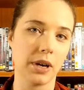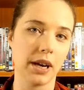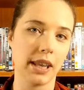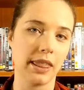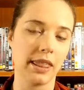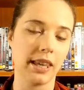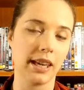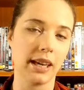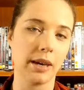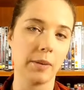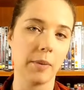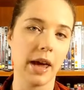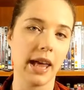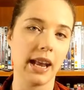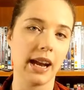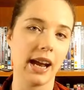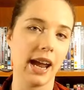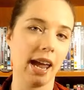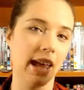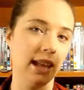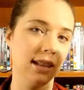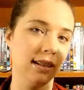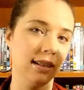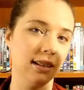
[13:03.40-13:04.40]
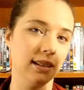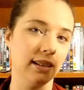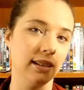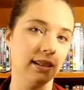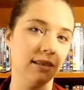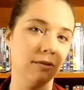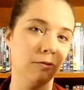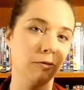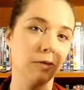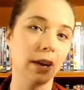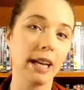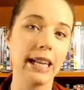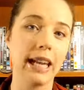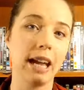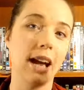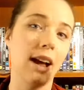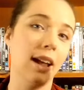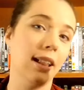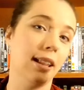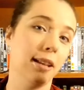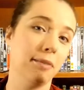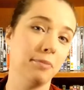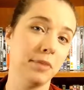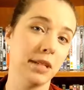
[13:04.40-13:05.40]
I think about it. And Renny
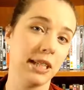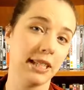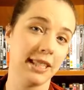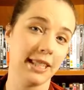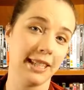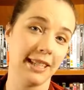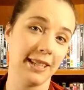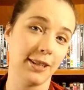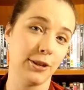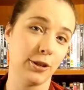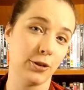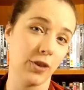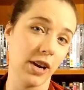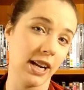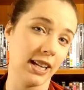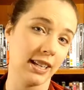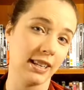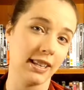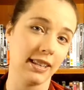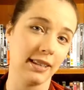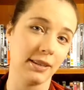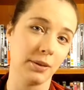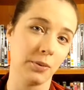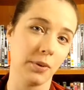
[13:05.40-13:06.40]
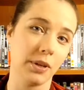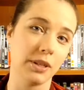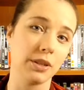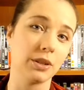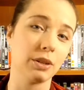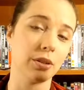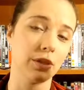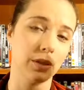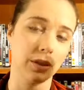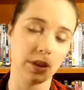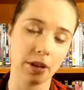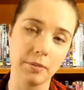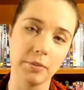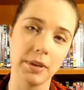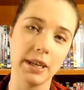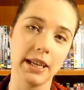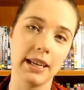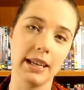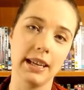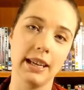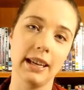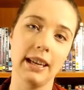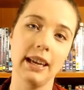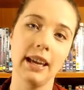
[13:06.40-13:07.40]
Harlin doesn't direct this one, so it's going to
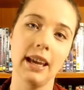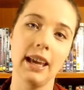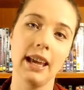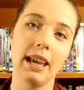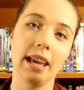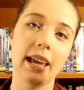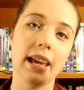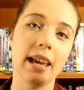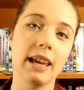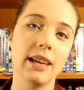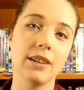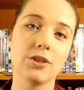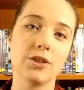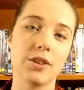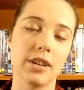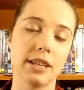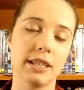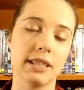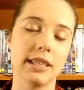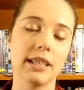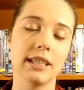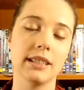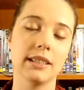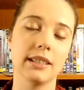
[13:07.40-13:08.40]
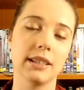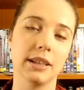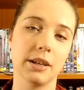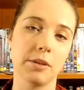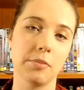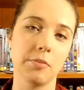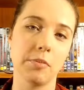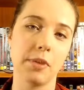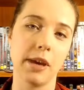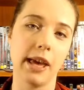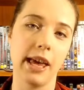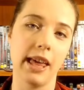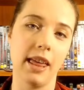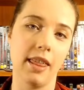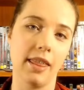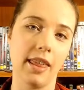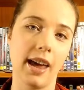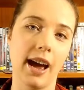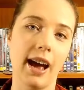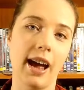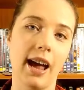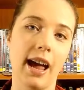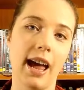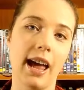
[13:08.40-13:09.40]
be interesting to compare
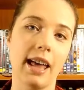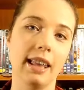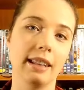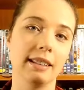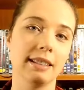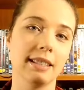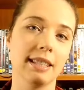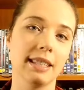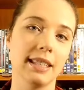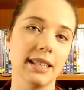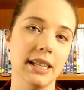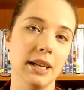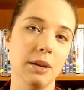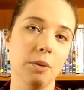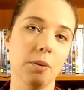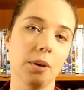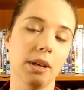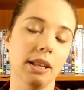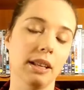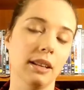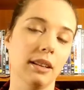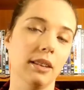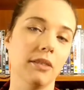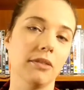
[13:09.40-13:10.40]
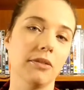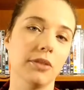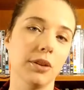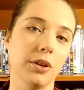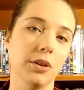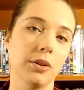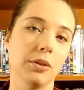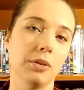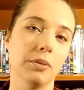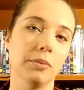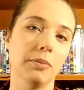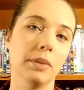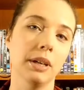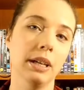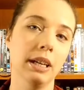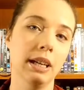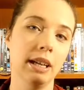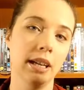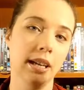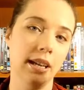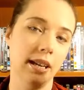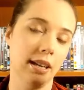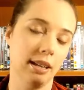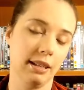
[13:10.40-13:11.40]
that and see whether the film
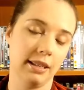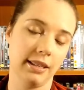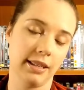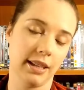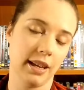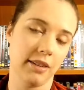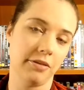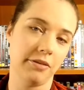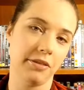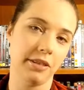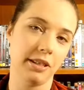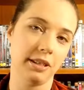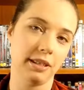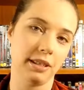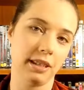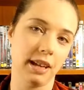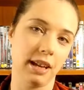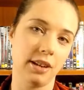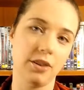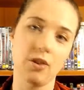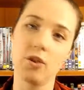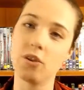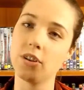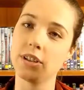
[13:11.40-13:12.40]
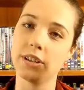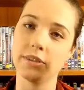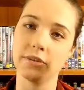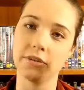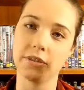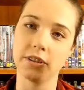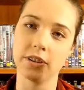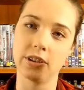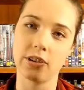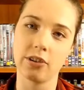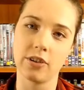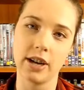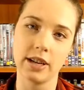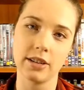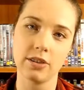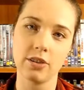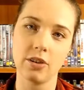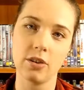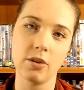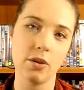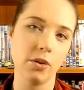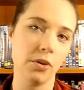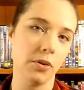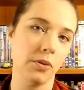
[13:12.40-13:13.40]
suffers under a different director
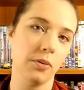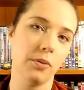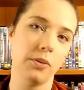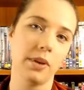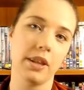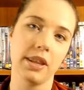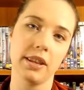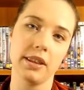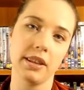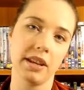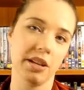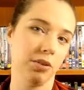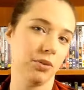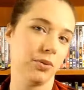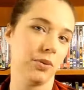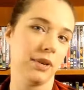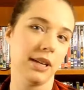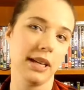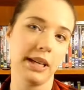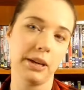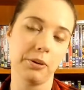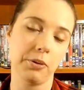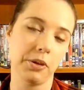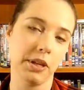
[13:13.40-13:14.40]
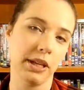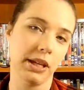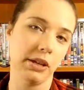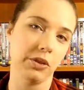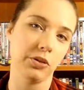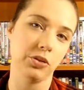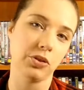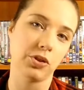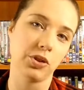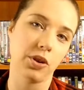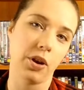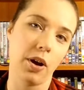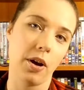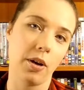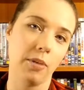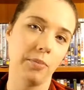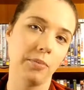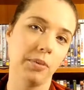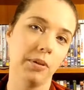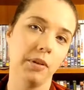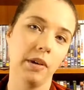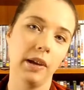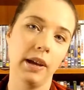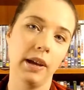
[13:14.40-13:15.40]
or whether they do an equally good job,
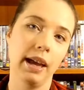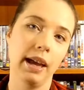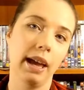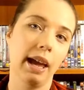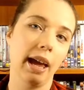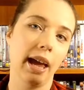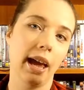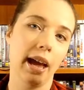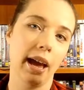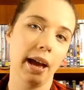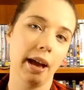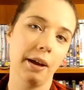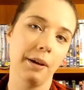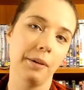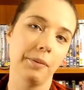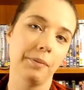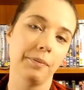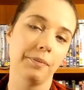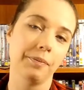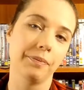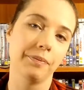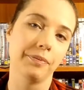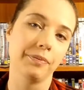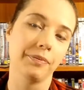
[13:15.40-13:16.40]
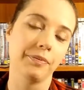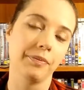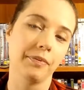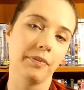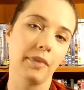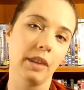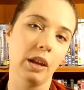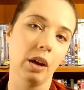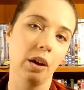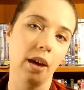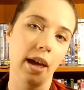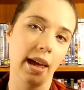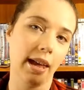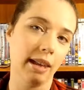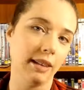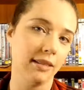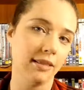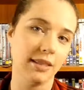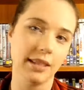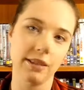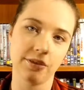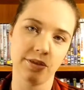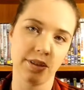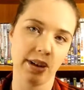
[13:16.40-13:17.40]
and
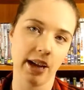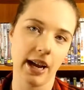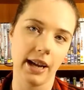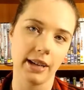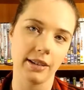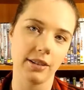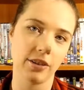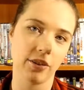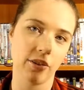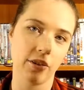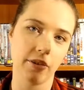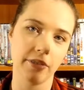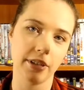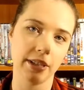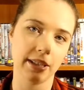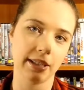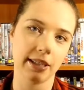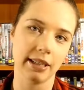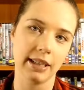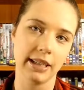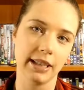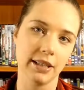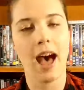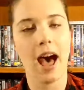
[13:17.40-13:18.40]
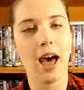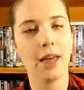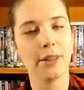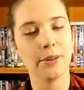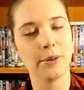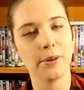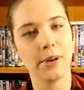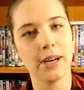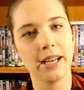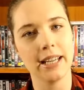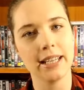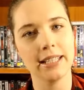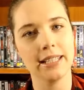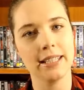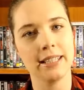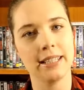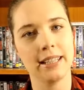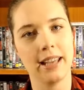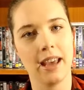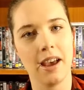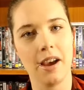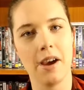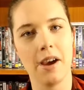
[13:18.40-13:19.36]
different actor, obviously. Otherwise,